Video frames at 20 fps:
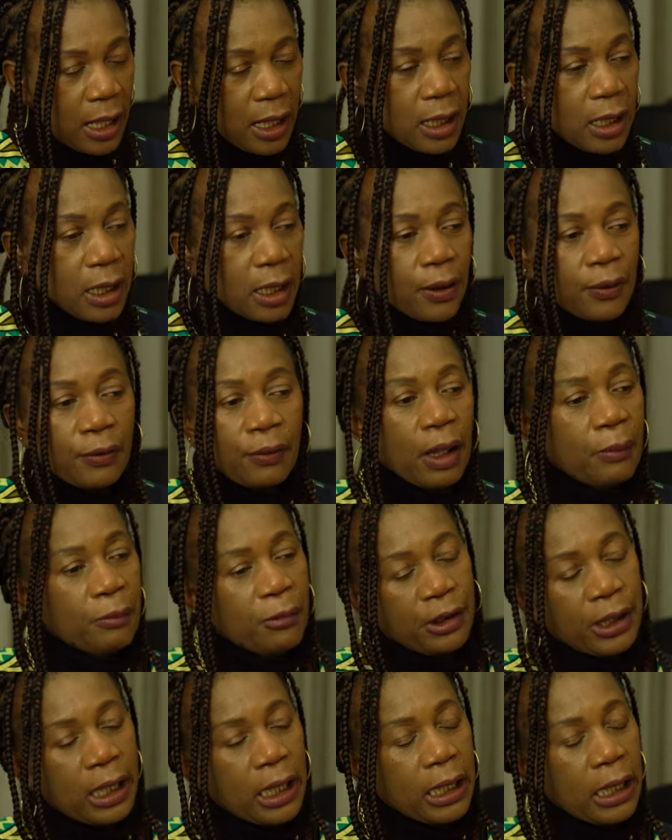Mm. So I'm
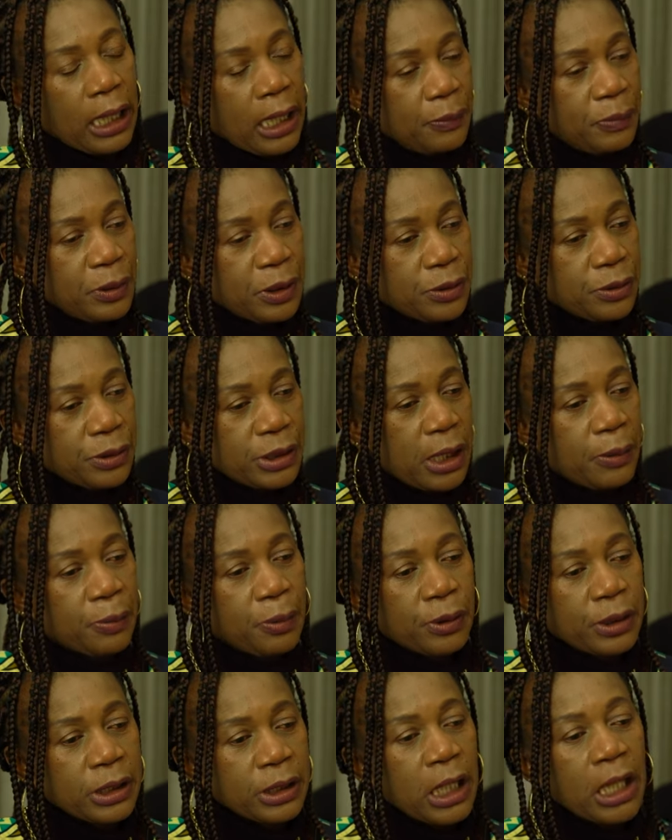more than happy to
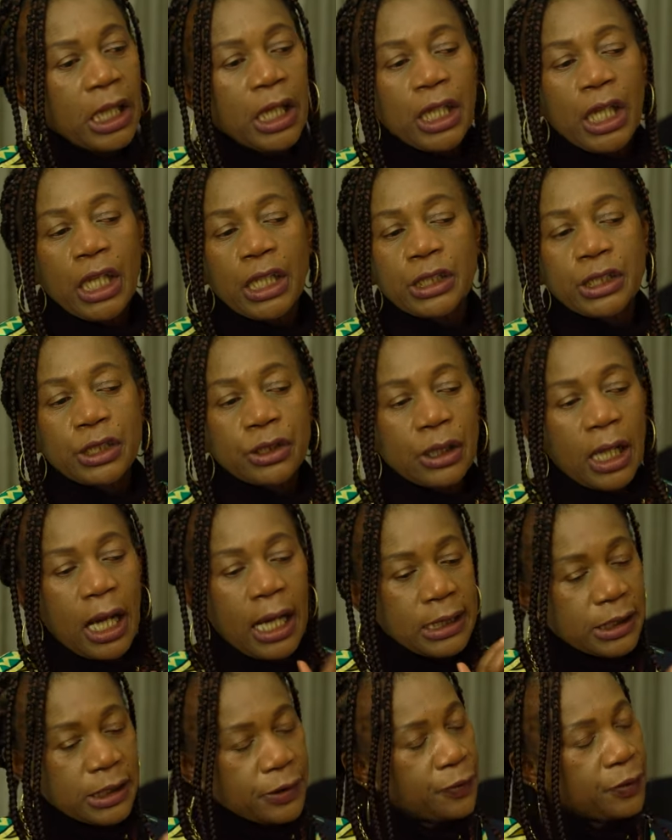support and
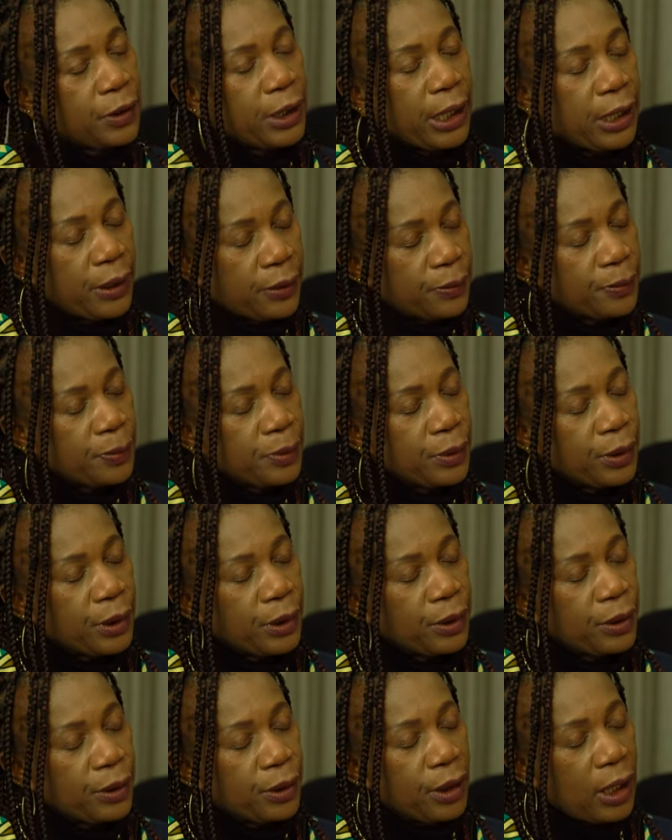ask for help.
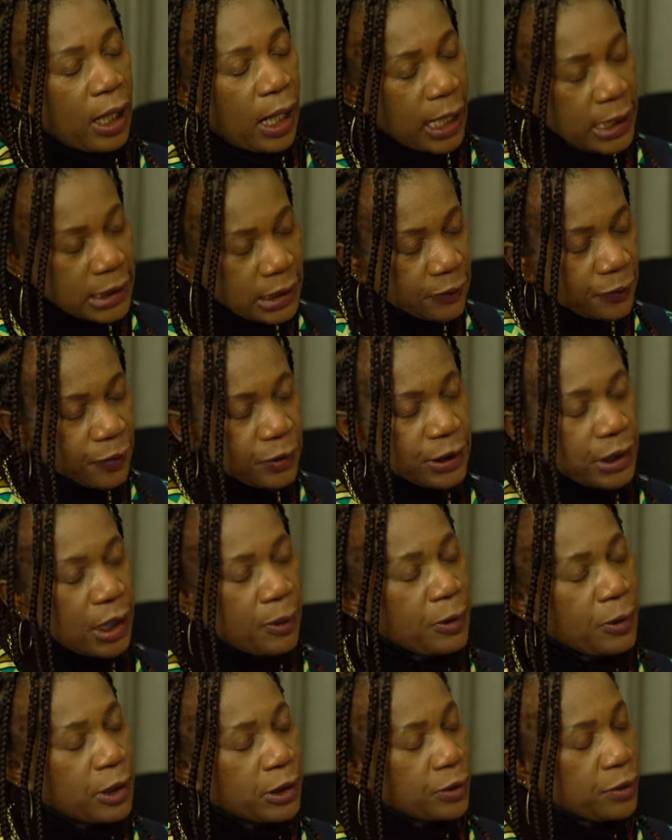Okay. Ask for
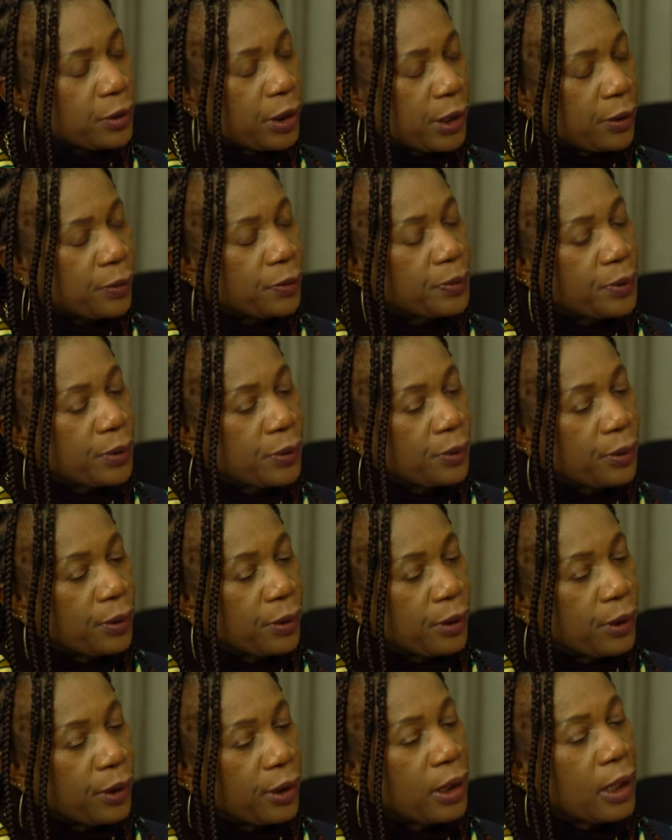someone to help you.
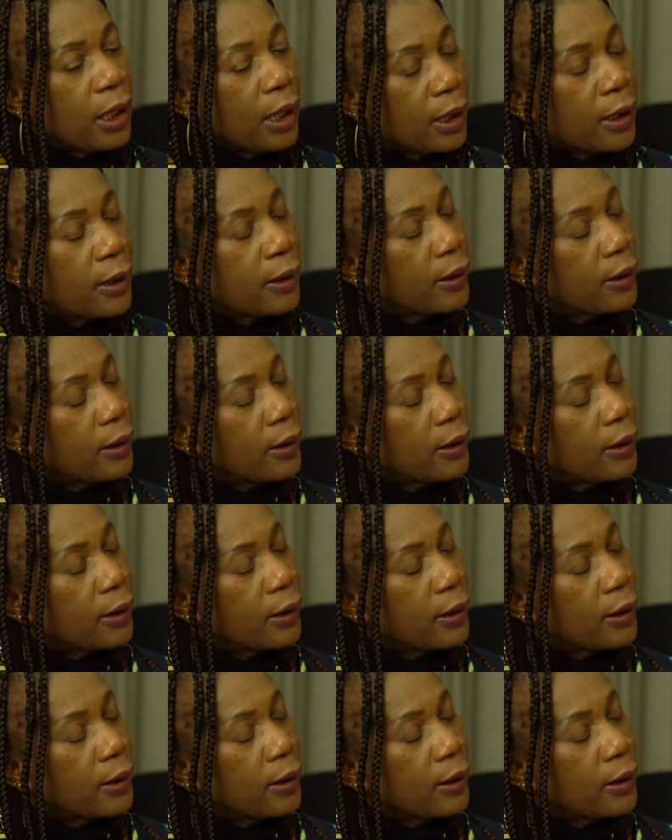Good. Yeah.